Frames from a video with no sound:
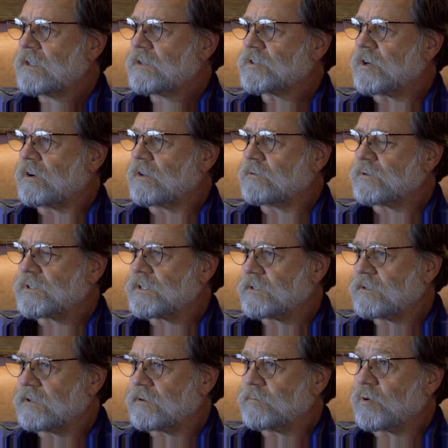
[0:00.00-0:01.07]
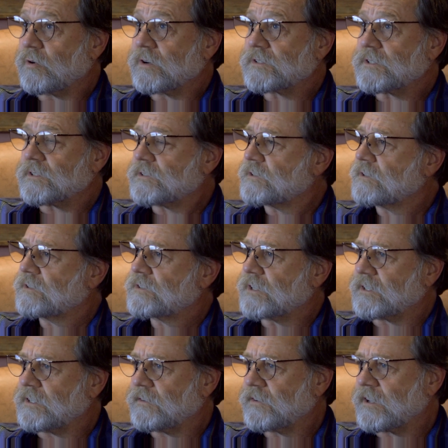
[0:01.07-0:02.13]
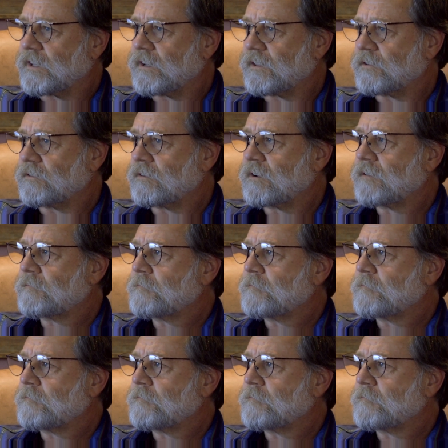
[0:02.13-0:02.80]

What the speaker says: Charlotte was Boris's significant other.